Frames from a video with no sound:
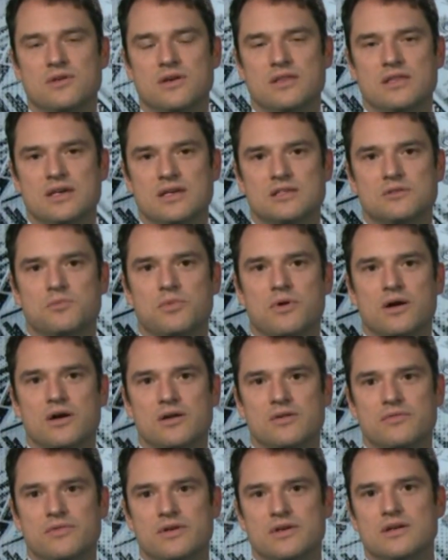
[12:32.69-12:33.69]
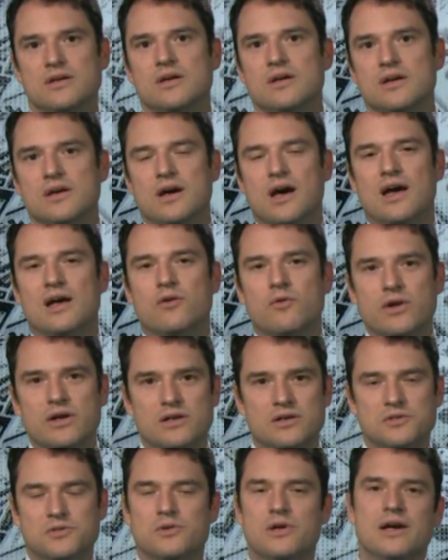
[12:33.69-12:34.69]
So I think it's part of a
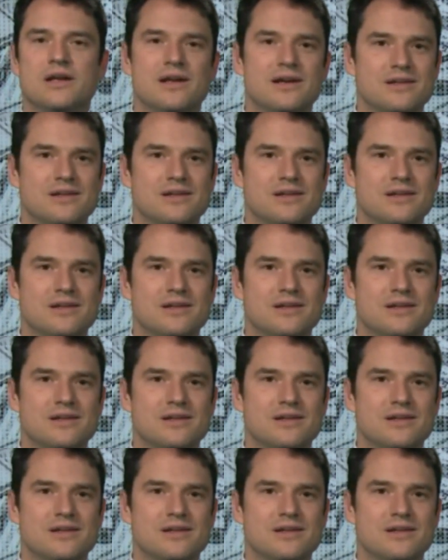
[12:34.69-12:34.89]
greater trend.